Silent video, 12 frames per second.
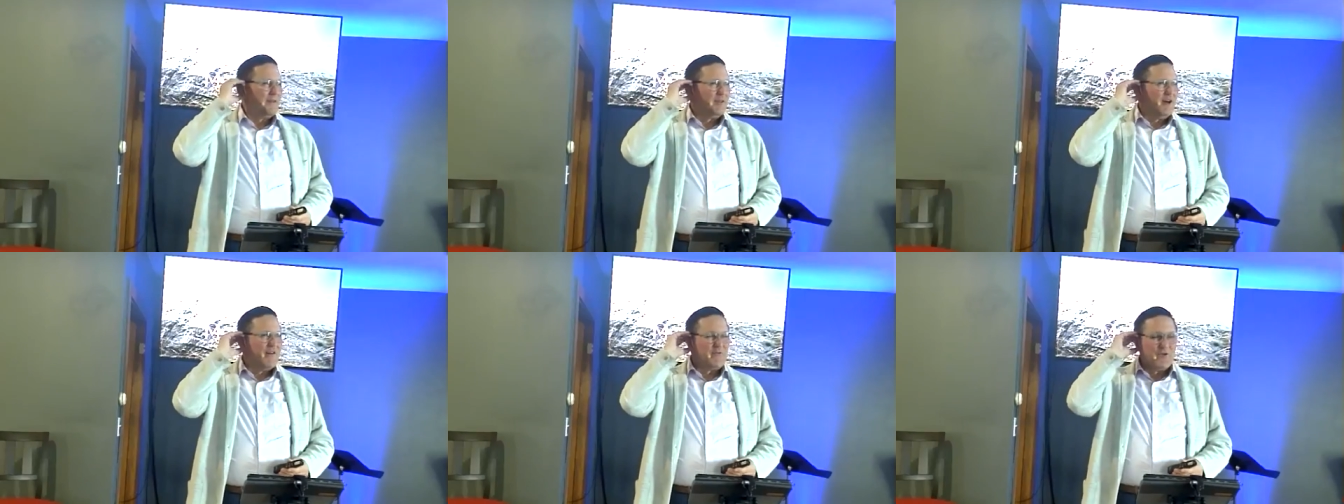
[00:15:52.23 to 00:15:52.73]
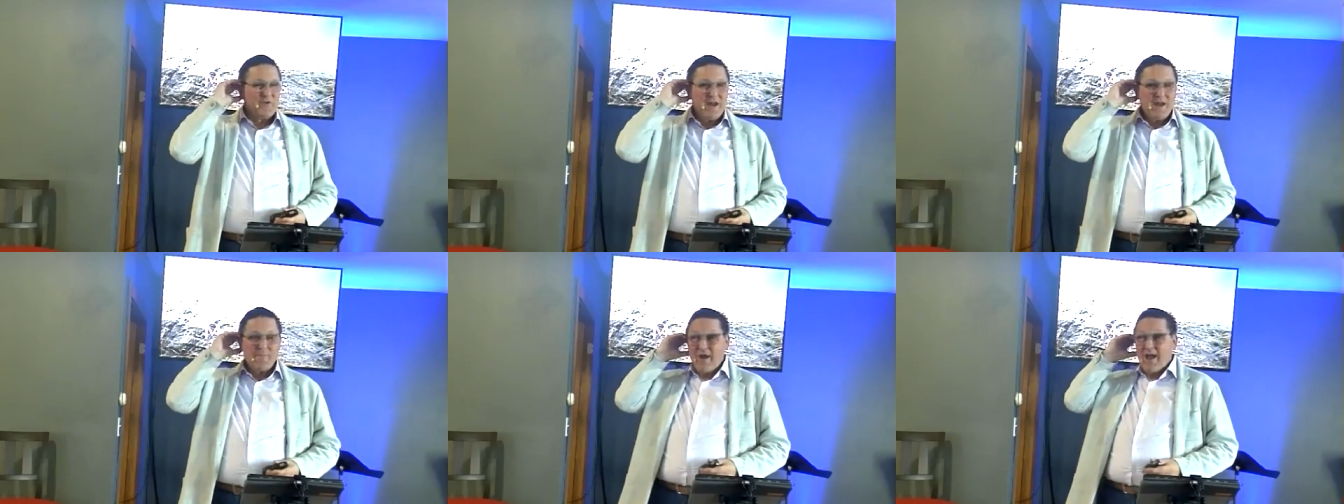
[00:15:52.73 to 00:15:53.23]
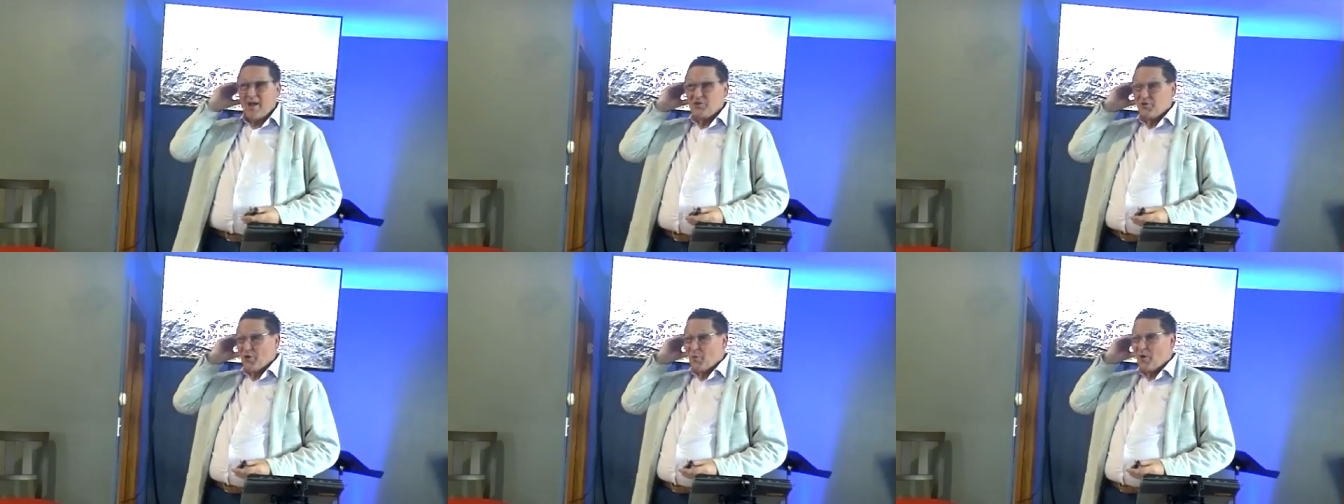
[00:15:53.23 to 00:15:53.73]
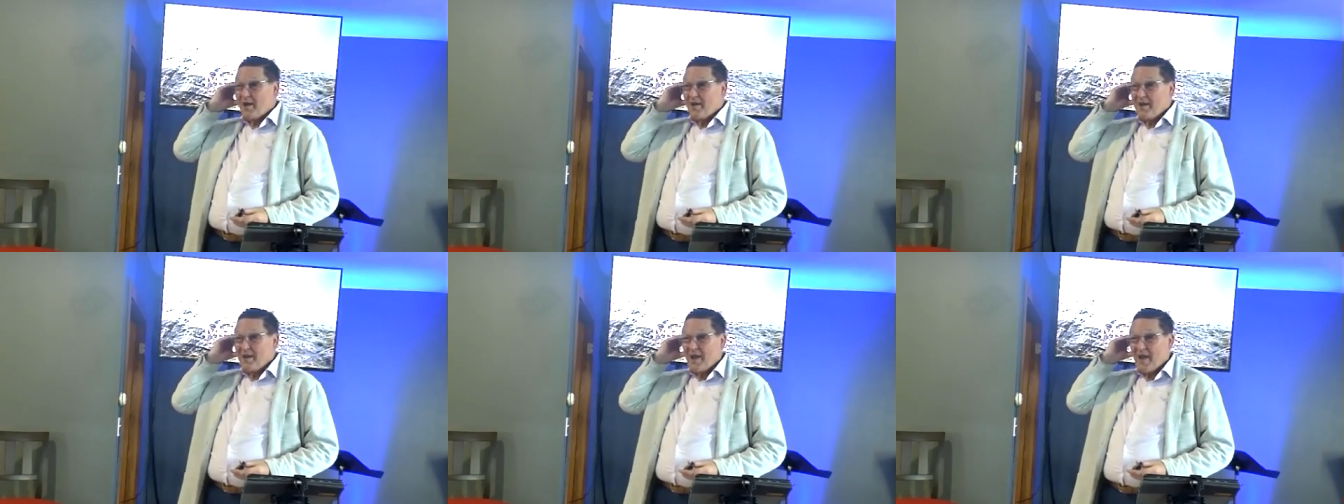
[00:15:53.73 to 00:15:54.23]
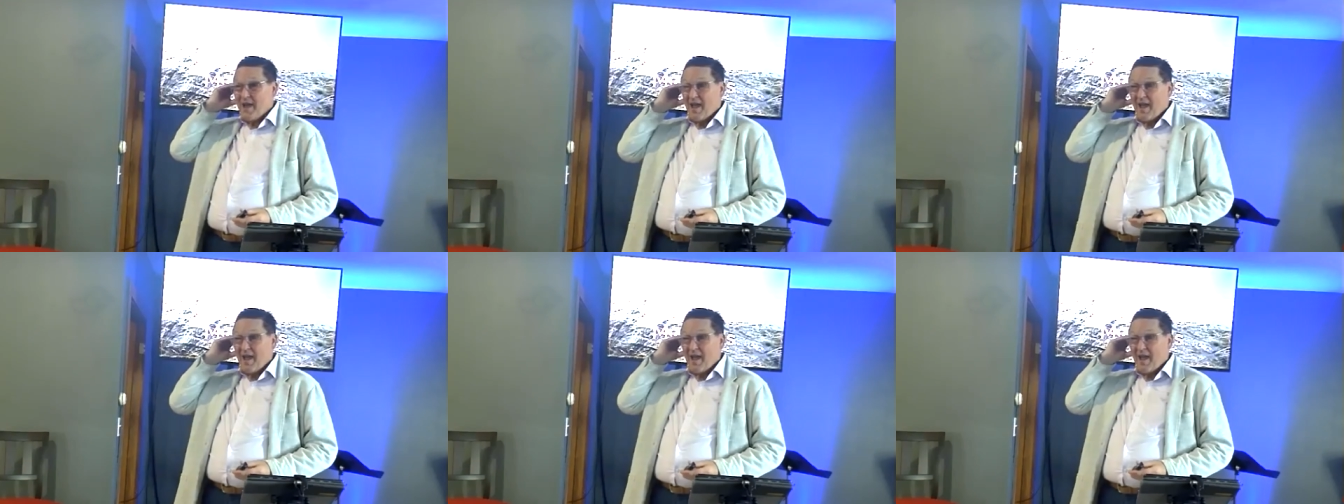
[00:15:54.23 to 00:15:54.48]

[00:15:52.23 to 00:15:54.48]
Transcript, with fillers: Love your neighbor as your what?